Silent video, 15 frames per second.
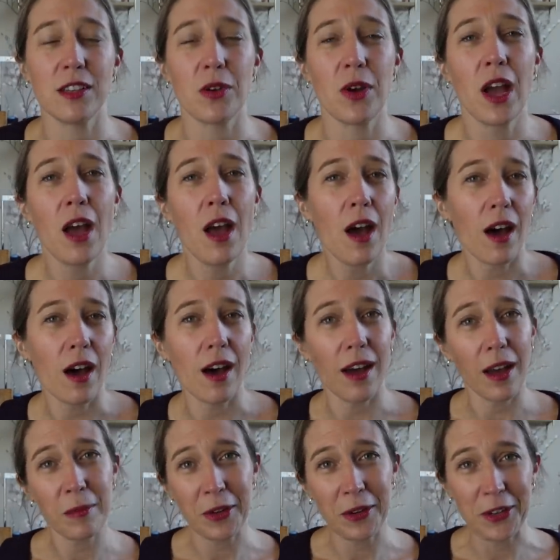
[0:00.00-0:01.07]
So
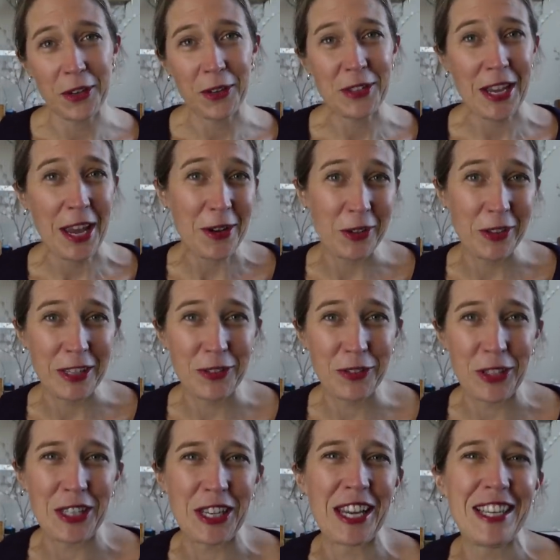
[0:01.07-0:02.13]
I'm going to go and take all this
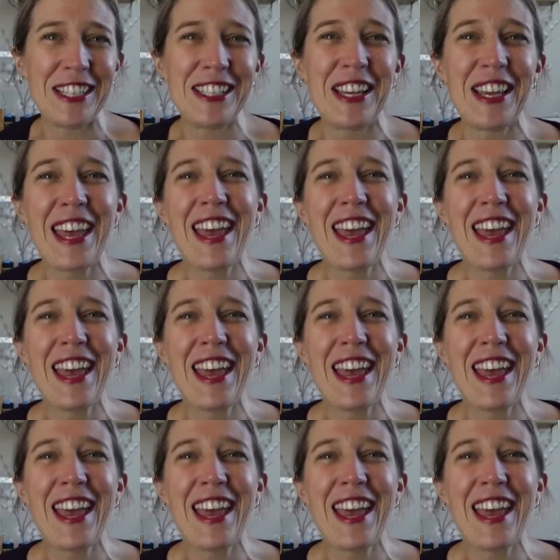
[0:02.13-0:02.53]
footage,